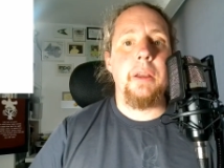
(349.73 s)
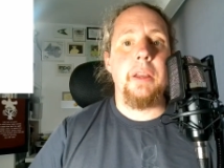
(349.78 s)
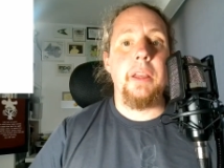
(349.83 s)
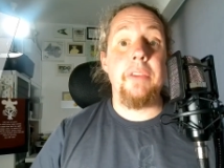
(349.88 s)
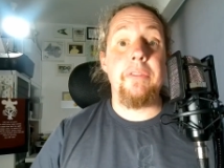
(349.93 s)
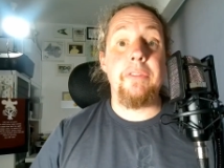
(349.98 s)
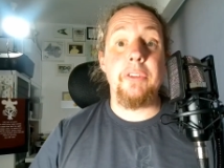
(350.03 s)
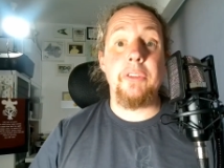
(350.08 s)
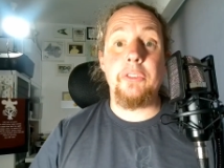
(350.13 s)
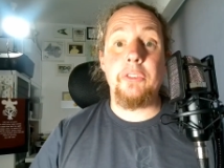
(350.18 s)

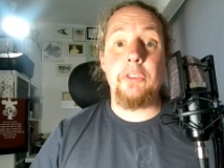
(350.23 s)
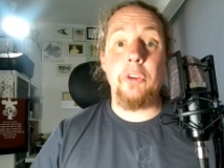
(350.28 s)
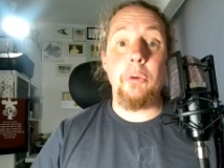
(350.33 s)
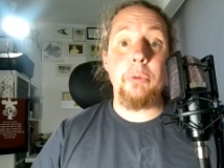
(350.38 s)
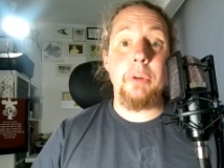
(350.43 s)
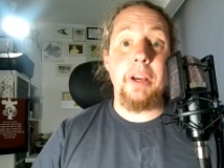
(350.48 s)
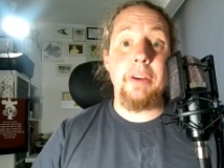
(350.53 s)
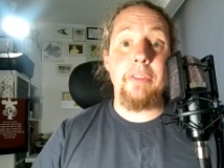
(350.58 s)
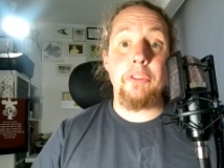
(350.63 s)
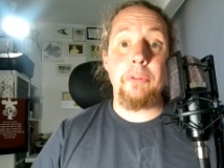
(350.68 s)
If you
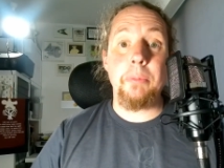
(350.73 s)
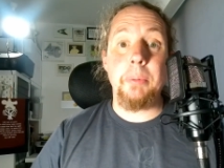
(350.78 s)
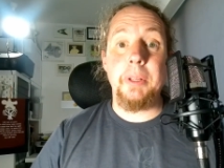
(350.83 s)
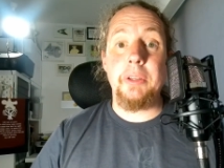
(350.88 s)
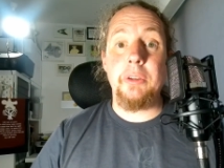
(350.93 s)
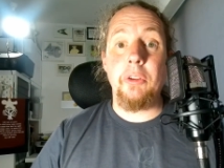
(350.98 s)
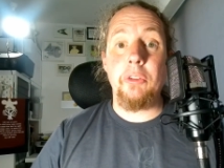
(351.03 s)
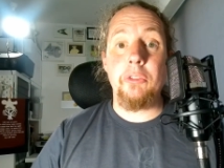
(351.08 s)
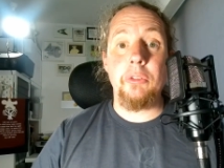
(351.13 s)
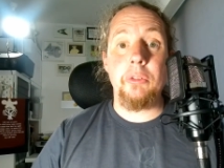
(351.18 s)
don't have a split
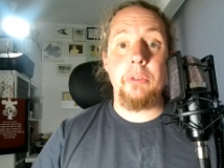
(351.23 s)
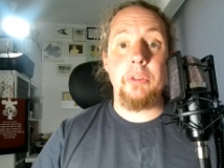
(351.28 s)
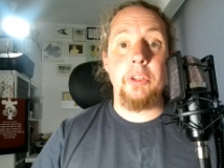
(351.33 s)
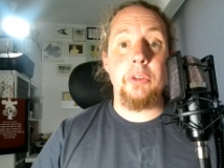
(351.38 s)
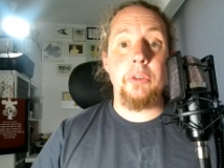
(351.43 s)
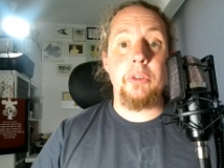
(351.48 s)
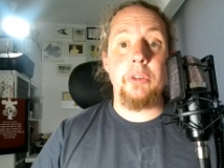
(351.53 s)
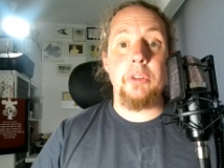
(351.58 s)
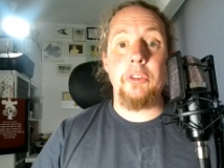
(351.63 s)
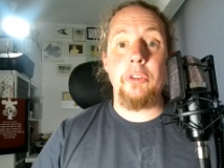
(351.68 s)
nozzle,
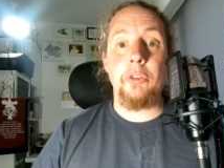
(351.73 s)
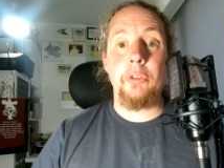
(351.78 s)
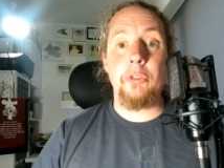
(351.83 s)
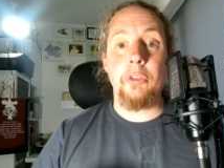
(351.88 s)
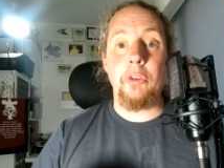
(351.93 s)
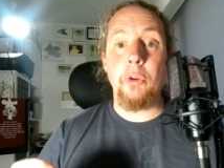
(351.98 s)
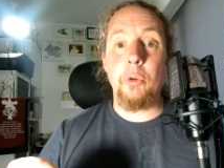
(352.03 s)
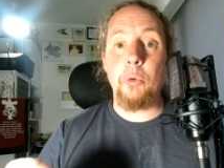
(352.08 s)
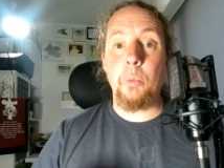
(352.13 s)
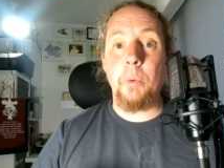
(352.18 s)
you can use
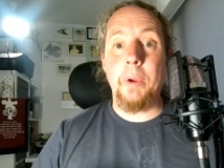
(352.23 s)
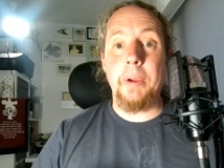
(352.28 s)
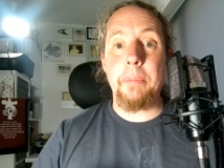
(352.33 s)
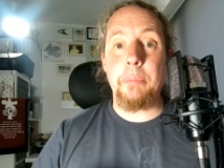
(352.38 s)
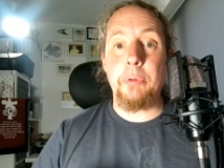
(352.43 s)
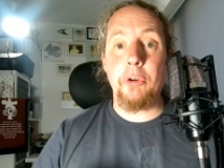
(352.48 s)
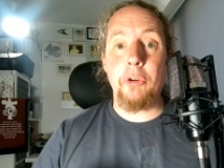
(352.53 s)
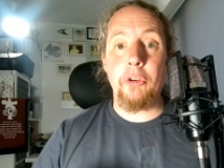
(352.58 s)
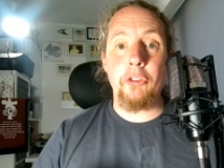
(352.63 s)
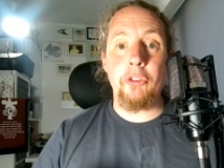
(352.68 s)
an old wet
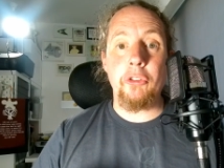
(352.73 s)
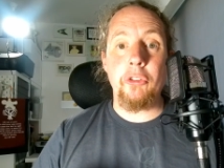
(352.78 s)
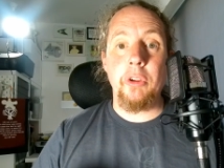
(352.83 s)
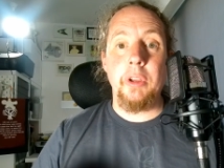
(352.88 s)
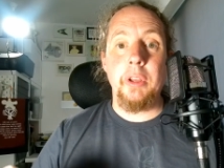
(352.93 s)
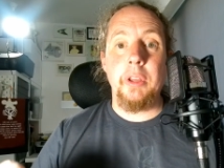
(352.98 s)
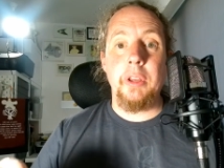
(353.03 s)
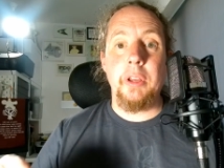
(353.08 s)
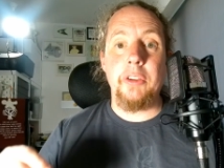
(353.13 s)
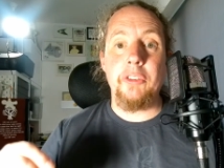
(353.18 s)
brush
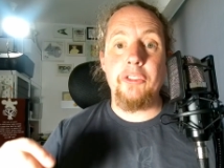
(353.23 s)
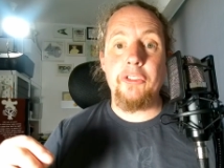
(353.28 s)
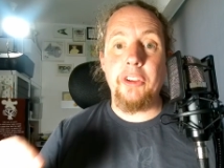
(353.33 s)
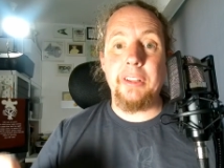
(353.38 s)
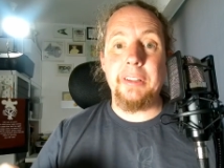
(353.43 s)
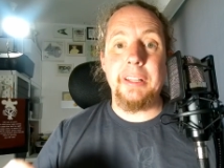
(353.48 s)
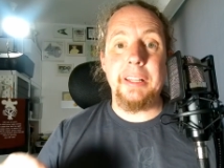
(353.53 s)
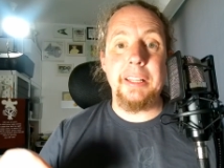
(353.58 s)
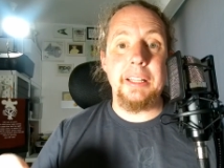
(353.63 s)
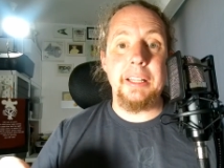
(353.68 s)
and
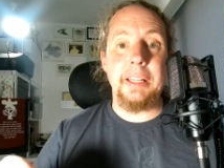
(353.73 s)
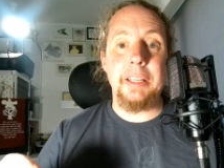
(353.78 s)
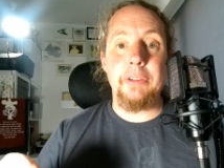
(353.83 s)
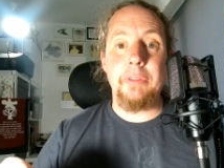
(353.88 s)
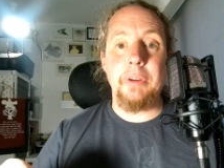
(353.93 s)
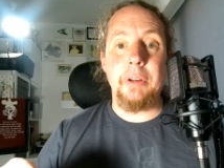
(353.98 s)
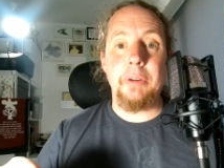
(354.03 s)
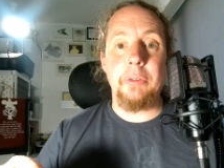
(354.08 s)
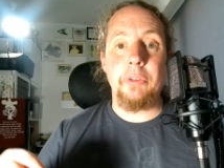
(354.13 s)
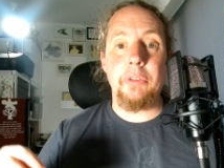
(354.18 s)
gently clean
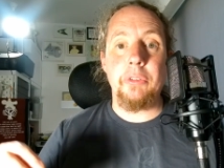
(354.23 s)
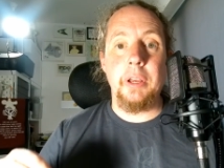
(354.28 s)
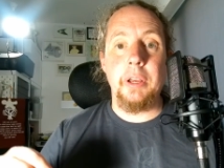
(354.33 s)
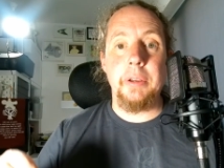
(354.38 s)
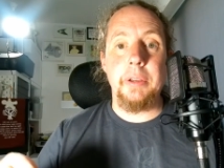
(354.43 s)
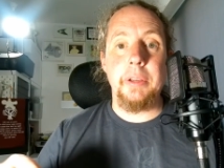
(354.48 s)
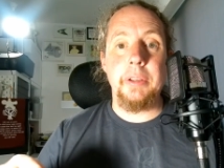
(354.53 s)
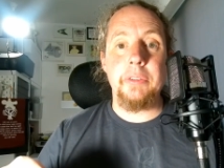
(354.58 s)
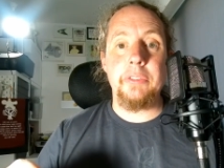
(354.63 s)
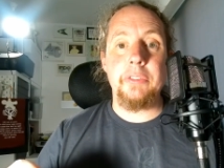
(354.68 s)
round
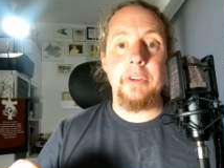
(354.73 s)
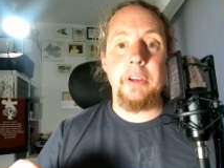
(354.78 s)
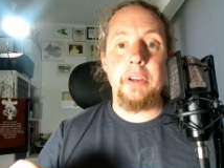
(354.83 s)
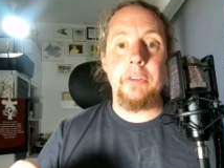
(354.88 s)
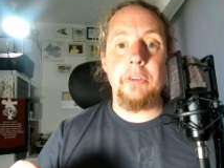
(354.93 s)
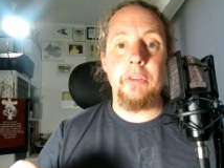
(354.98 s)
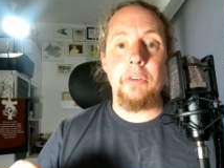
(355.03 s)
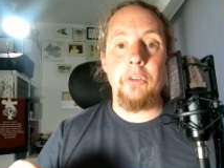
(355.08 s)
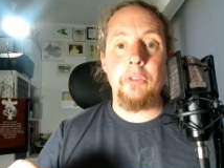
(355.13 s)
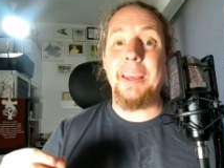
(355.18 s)
inside
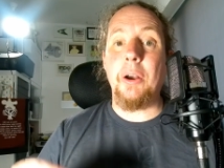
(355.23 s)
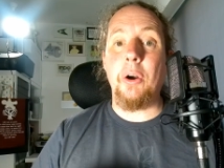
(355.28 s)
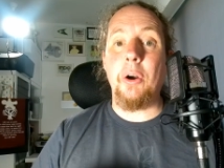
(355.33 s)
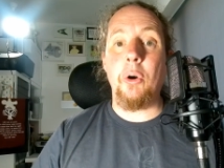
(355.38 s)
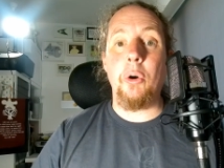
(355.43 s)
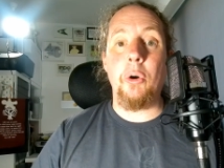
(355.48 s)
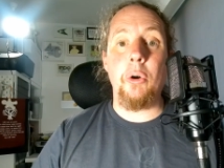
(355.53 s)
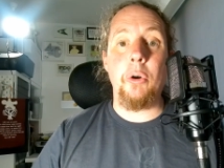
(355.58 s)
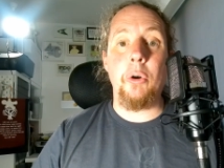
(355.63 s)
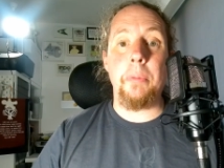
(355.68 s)
the nozzle,
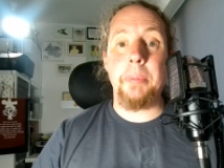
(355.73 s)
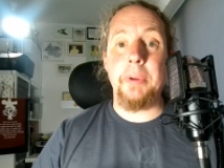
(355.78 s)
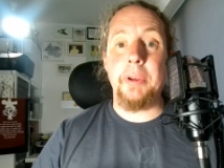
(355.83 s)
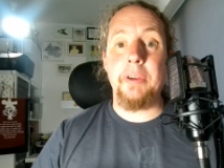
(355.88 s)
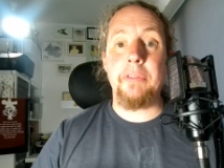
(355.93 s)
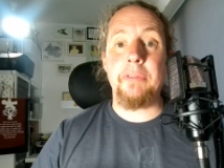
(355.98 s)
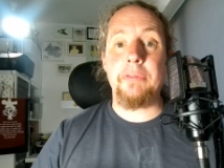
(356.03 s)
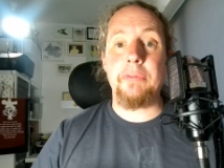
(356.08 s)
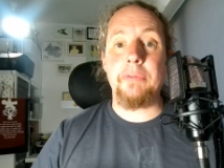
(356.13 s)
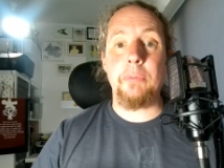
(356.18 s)
or a bit
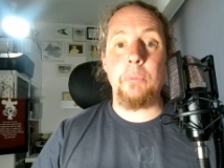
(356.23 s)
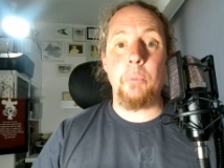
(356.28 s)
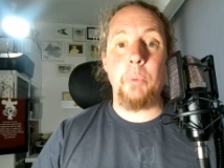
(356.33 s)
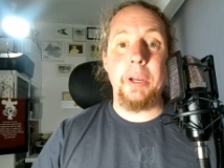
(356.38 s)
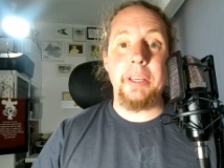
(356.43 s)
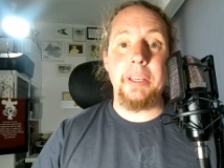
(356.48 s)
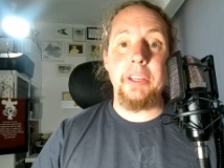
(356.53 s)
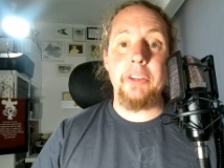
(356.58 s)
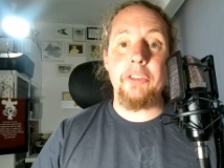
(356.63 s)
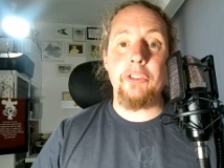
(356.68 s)
of
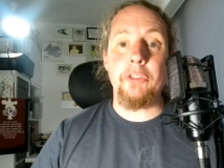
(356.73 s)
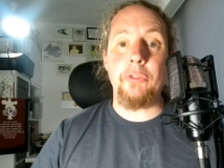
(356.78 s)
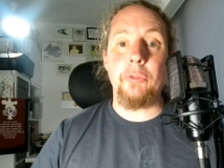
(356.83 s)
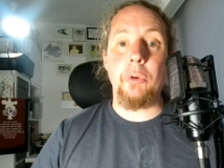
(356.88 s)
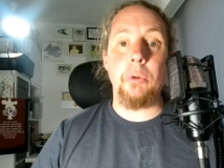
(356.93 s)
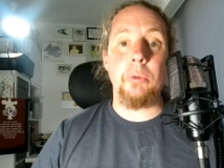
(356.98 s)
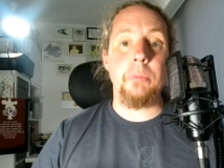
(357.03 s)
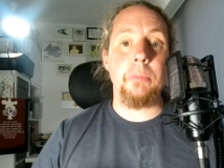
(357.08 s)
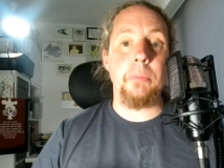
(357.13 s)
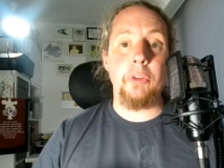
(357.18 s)
wet kitchen roll.